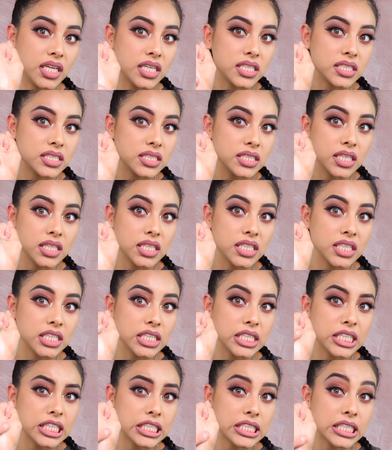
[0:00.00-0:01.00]
It's
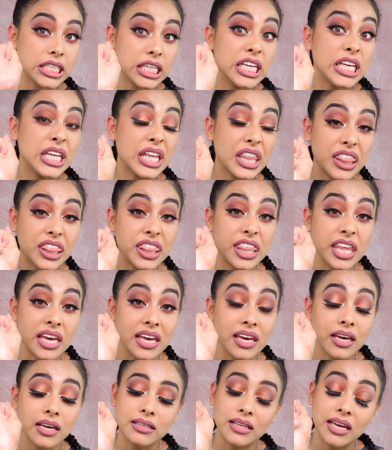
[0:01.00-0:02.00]
like
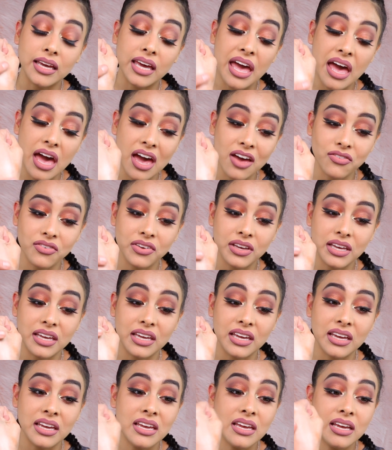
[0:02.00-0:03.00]
thick, like
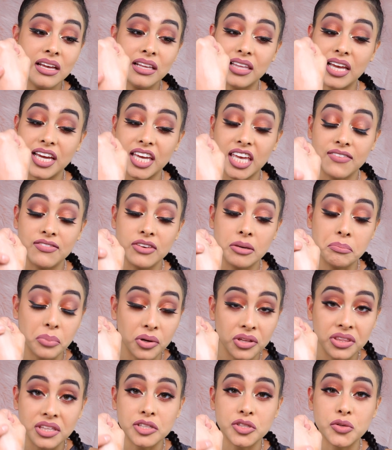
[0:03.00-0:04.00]
heavy. Like if you
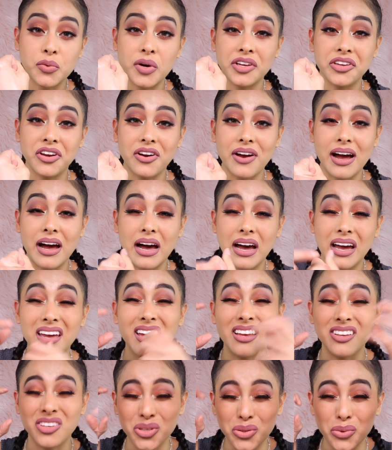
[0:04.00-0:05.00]
put this around your eye
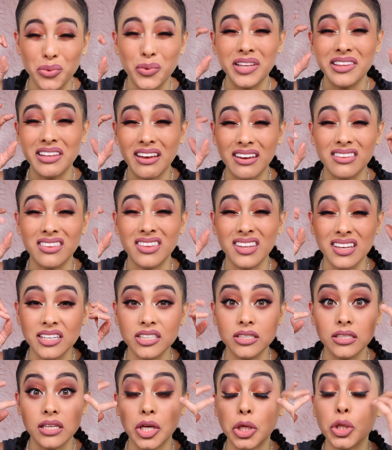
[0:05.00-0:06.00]
and you went like
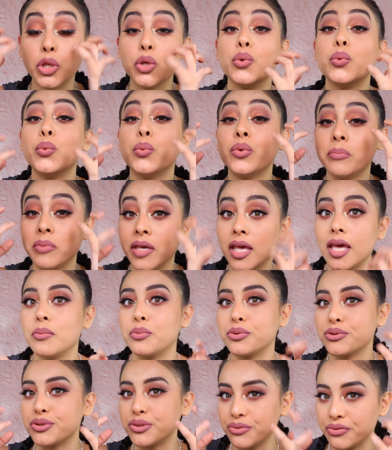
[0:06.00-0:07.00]
this, like you would be
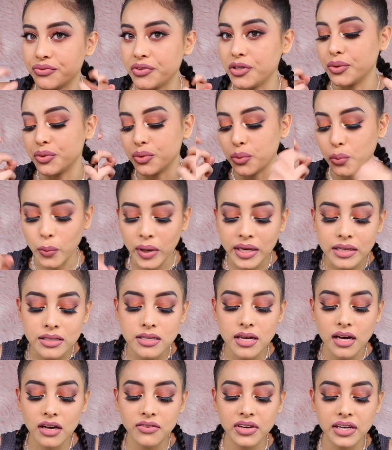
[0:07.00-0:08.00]
able to feel the
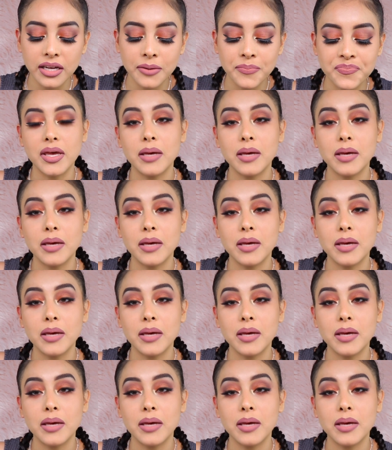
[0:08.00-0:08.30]
weight of it.